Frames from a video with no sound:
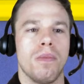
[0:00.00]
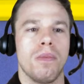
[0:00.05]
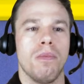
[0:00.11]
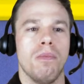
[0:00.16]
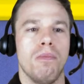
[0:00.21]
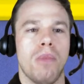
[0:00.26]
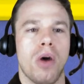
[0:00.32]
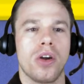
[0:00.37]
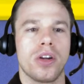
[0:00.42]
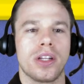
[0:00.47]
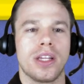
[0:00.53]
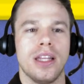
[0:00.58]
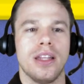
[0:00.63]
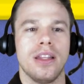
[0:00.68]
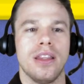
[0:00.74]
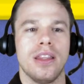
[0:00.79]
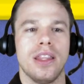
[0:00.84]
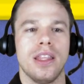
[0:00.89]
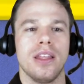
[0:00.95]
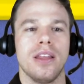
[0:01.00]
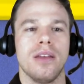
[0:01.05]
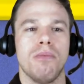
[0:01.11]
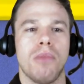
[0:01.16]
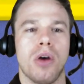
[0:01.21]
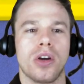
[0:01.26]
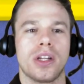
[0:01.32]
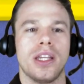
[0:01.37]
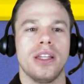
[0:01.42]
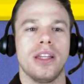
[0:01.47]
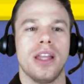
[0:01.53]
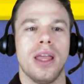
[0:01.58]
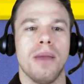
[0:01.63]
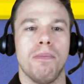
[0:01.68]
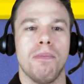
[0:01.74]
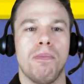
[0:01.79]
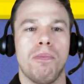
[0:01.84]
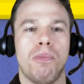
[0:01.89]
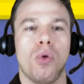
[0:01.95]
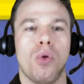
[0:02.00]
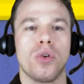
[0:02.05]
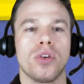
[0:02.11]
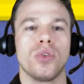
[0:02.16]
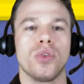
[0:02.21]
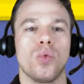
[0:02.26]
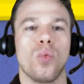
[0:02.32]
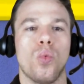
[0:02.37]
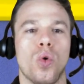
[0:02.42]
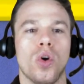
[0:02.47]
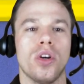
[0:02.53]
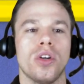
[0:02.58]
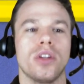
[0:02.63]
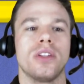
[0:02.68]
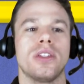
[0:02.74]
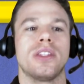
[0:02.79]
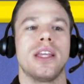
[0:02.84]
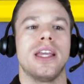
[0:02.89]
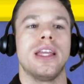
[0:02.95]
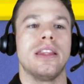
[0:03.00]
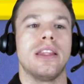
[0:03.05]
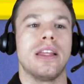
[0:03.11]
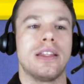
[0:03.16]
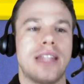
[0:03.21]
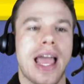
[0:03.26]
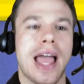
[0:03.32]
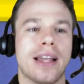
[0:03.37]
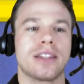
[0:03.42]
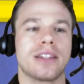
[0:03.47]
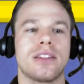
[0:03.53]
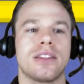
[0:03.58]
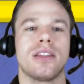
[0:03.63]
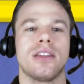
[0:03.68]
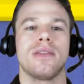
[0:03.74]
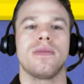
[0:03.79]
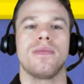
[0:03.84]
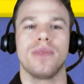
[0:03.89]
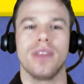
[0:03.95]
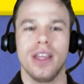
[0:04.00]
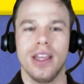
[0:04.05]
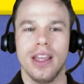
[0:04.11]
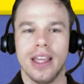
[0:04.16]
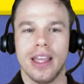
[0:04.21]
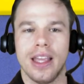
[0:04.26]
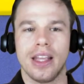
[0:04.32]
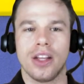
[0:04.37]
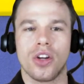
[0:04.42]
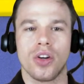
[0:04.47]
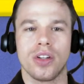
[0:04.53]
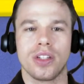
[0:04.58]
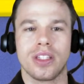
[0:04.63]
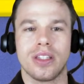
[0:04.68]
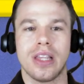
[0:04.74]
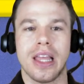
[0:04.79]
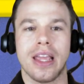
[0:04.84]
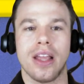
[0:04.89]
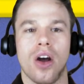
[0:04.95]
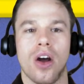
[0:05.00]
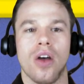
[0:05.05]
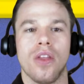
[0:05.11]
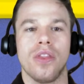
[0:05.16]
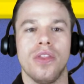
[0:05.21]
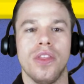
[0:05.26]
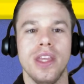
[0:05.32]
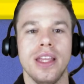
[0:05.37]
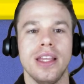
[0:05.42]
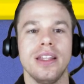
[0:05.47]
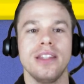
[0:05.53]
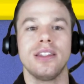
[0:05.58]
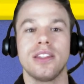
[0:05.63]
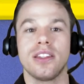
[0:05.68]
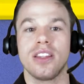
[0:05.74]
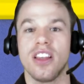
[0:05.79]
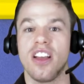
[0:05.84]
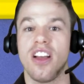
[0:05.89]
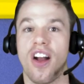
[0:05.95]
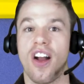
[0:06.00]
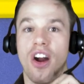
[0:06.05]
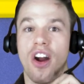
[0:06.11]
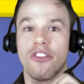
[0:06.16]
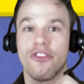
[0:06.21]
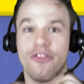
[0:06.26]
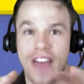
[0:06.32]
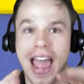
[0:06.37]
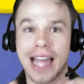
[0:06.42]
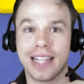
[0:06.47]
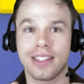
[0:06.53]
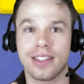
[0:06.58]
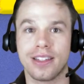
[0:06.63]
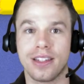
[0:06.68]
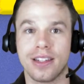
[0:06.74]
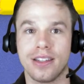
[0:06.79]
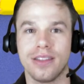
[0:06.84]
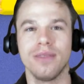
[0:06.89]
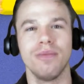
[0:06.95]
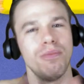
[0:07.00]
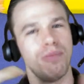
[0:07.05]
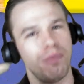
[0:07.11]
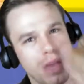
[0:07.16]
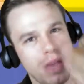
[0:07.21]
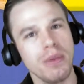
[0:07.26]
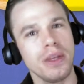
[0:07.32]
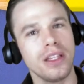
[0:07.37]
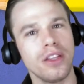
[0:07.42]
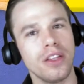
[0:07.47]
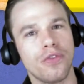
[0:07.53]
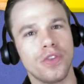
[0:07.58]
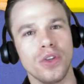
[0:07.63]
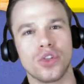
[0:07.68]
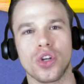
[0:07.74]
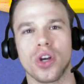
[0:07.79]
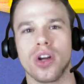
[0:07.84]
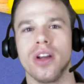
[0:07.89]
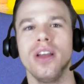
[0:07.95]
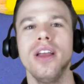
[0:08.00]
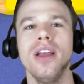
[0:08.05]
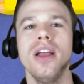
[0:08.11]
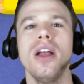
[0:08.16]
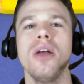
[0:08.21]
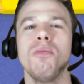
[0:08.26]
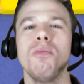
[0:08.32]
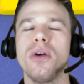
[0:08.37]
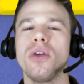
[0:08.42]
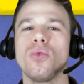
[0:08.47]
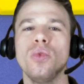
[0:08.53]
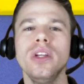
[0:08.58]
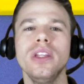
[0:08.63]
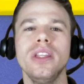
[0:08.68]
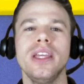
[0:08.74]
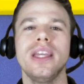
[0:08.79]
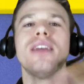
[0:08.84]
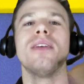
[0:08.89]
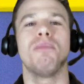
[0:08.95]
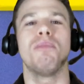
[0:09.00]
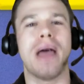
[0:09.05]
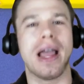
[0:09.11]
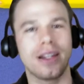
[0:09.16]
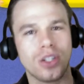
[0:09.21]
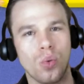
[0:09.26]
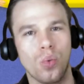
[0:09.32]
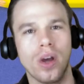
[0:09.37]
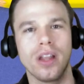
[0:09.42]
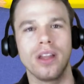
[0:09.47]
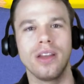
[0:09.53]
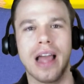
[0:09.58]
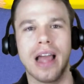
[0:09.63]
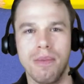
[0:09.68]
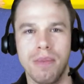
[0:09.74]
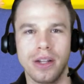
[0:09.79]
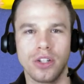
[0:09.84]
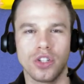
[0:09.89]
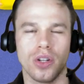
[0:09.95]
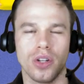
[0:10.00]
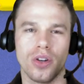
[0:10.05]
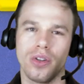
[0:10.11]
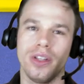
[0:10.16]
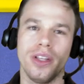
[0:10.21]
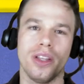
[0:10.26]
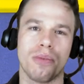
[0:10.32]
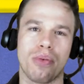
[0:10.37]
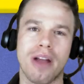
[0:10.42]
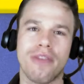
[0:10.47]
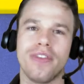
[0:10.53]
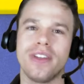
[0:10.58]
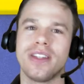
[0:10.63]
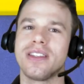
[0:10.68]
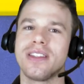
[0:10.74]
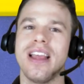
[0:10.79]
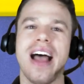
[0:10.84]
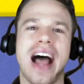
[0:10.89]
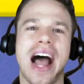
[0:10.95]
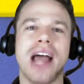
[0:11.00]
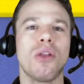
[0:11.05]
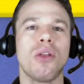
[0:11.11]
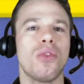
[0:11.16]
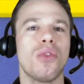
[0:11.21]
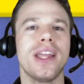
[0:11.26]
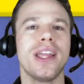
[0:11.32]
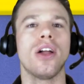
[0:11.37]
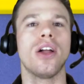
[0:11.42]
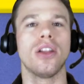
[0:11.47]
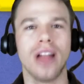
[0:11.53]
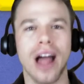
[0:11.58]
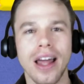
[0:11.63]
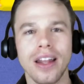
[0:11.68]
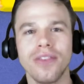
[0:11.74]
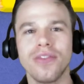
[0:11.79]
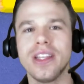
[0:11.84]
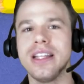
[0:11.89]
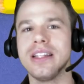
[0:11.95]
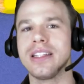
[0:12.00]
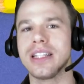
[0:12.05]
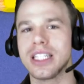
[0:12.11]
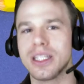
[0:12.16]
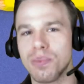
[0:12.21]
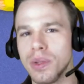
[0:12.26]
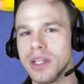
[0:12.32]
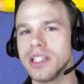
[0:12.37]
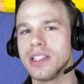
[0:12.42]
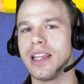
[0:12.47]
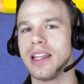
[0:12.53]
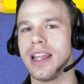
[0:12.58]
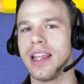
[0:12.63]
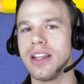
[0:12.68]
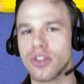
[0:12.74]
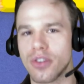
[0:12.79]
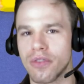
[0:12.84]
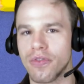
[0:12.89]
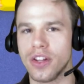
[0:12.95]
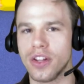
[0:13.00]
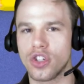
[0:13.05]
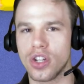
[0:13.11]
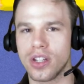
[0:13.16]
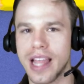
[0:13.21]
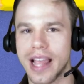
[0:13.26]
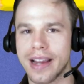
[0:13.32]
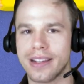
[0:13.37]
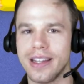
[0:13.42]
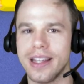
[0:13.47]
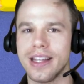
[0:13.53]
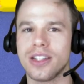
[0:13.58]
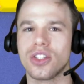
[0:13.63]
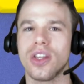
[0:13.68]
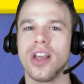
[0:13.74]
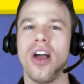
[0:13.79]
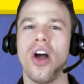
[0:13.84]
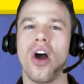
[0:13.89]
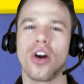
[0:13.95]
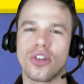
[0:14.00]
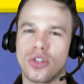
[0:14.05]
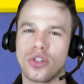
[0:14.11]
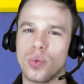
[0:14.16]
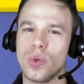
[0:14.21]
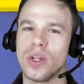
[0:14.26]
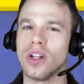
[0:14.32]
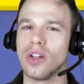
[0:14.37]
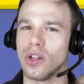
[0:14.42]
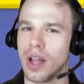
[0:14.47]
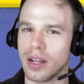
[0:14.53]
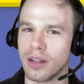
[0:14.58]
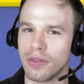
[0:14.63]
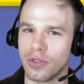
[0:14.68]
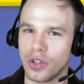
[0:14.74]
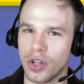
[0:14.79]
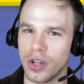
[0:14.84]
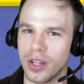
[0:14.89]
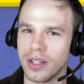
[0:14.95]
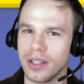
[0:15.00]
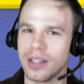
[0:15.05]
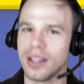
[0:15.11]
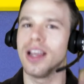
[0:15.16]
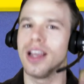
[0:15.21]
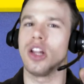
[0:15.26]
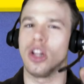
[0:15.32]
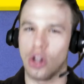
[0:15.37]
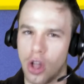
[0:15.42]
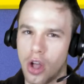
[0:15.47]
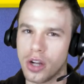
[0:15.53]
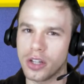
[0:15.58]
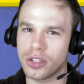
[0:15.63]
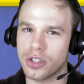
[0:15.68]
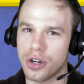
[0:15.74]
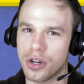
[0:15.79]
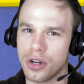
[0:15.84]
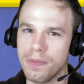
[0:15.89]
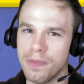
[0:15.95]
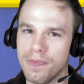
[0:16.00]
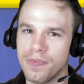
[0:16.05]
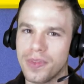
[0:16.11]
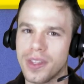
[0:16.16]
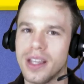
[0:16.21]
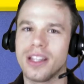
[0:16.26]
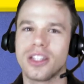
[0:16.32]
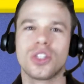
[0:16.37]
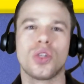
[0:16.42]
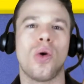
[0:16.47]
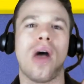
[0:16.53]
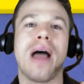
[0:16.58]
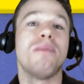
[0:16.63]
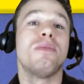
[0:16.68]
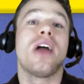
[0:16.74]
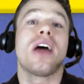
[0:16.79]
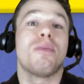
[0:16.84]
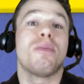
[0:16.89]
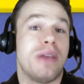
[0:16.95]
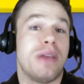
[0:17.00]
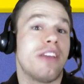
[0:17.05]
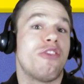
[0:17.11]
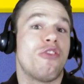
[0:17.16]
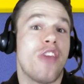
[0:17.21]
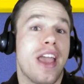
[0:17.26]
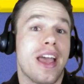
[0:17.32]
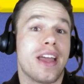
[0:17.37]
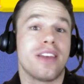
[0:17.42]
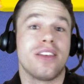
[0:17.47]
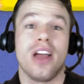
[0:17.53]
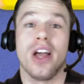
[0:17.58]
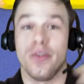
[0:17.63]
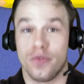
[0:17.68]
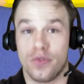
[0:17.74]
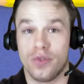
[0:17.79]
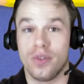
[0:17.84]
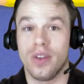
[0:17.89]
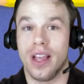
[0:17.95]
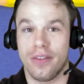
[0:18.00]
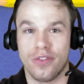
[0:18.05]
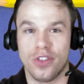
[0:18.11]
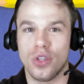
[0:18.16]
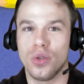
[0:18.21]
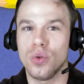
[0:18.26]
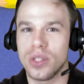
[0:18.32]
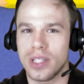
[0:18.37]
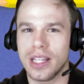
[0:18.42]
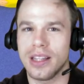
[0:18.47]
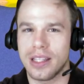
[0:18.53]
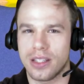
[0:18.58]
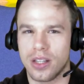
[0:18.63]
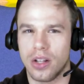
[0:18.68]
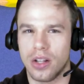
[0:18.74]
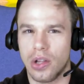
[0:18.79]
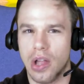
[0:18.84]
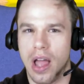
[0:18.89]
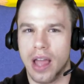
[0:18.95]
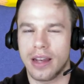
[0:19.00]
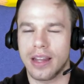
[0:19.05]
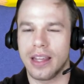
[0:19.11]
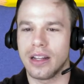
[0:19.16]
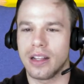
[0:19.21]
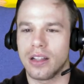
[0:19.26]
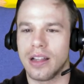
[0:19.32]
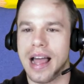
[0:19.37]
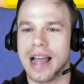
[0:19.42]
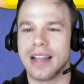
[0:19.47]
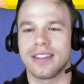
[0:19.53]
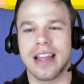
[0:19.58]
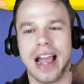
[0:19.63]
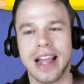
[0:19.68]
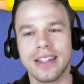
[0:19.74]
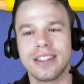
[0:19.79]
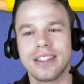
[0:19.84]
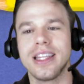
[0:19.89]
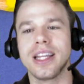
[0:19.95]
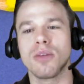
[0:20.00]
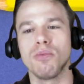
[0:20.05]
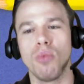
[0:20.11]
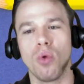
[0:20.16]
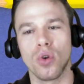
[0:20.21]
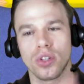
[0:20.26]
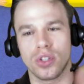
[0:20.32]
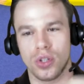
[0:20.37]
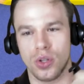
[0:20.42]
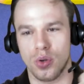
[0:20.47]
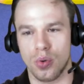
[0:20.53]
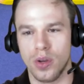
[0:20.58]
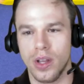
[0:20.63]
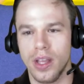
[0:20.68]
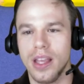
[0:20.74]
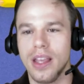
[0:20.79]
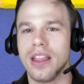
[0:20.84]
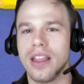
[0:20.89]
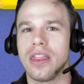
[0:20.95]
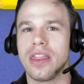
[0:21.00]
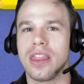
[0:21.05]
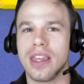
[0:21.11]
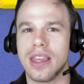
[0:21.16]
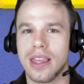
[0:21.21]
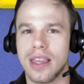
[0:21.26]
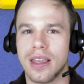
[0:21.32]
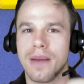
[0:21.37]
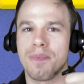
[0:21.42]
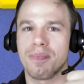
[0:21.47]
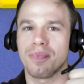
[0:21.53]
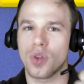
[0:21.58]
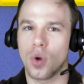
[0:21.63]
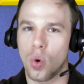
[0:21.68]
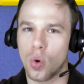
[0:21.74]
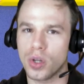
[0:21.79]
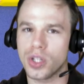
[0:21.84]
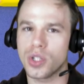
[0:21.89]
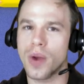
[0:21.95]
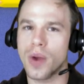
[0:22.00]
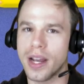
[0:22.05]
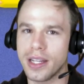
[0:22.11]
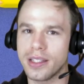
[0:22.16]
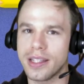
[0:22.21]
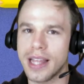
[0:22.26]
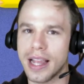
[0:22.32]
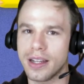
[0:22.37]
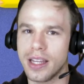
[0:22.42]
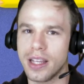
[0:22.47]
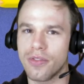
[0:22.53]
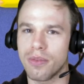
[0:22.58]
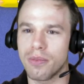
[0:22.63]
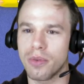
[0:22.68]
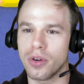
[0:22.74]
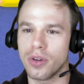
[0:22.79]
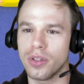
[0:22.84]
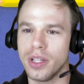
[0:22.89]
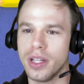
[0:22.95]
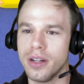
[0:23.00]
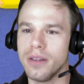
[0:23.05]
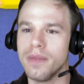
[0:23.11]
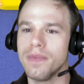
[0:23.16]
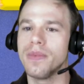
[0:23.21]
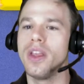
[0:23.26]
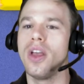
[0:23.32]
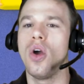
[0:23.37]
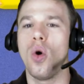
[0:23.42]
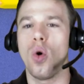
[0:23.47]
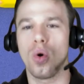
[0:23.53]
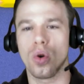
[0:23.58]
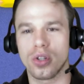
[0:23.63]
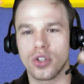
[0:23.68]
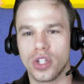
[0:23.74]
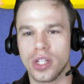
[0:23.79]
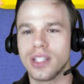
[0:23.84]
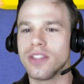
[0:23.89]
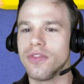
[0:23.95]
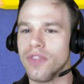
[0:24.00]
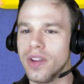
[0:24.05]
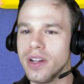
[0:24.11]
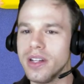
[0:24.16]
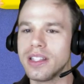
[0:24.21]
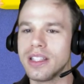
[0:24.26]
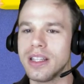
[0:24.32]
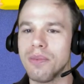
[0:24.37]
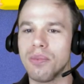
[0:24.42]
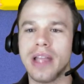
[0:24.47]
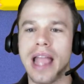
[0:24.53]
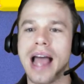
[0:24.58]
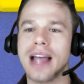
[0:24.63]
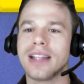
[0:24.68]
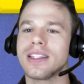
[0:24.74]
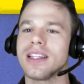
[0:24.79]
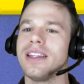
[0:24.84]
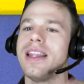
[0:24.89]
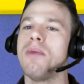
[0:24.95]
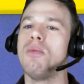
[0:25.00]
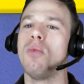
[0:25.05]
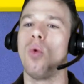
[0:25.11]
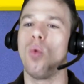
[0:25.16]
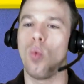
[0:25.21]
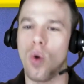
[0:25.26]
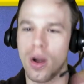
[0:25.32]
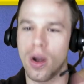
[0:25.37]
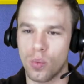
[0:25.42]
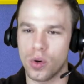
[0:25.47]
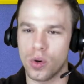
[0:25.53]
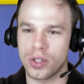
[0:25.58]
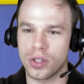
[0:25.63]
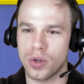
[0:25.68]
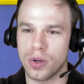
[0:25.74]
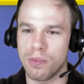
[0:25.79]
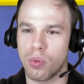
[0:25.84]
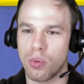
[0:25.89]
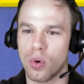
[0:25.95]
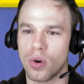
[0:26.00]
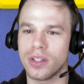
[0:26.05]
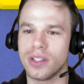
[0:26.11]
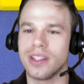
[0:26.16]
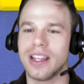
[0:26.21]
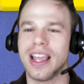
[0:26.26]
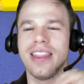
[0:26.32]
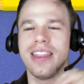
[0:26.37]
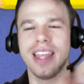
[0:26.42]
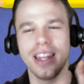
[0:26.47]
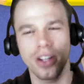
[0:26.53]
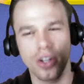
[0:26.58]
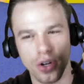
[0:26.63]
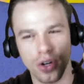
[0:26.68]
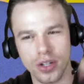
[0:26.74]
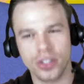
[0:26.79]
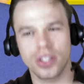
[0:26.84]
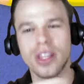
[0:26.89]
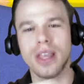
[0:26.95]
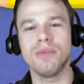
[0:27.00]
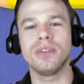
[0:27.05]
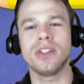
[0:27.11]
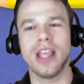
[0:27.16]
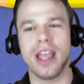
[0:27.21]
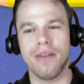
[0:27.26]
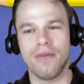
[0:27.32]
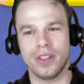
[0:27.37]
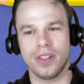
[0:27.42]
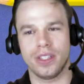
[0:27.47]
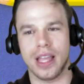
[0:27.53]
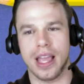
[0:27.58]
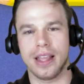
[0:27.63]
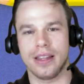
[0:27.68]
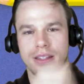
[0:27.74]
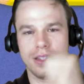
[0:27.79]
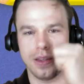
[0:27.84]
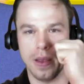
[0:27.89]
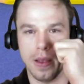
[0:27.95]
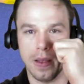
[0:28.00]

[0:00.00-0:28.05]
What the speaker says: marking important words in the text. Encourage to say, these are fast. Maybe in the future. But really, back to what I mentioned earlier in the preface, I don't think a lot of these explicit intervention techniques are doing a lot of good long term. So I'm not a big fan of using this a lot in class. I'd stick more to the horse riding technique from earlier, or just very simply asking them what words are important, and then encouraging them to emphasize